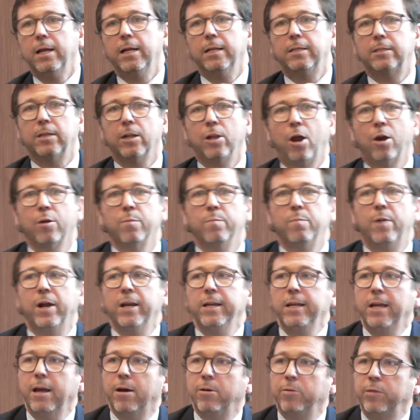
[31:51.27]
it's a lot of
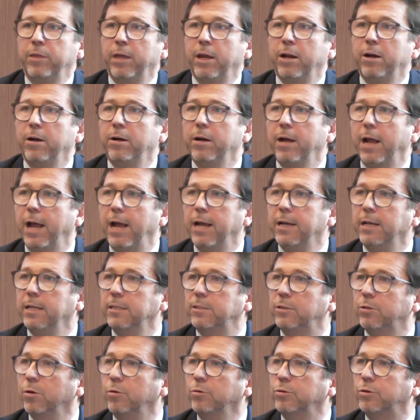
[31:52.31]
money out there, and
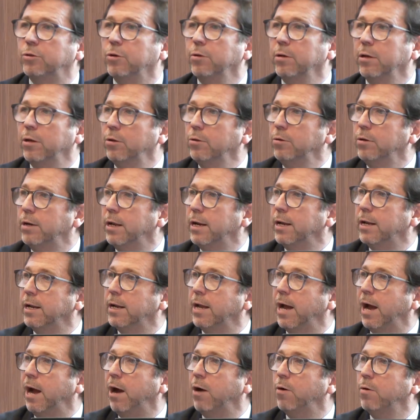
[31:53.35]
it's also included in
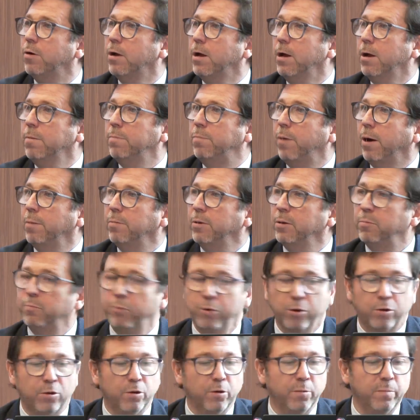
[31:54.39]
how public
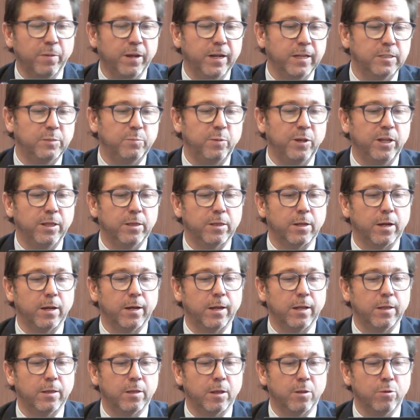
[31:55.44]
procurement is being done
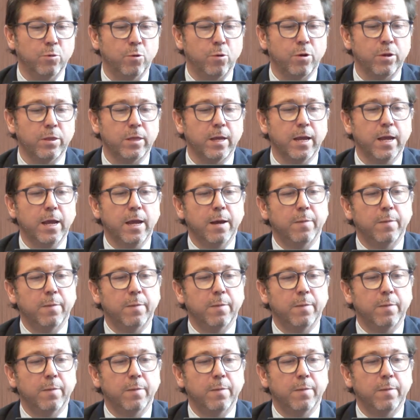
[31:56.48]
in the North.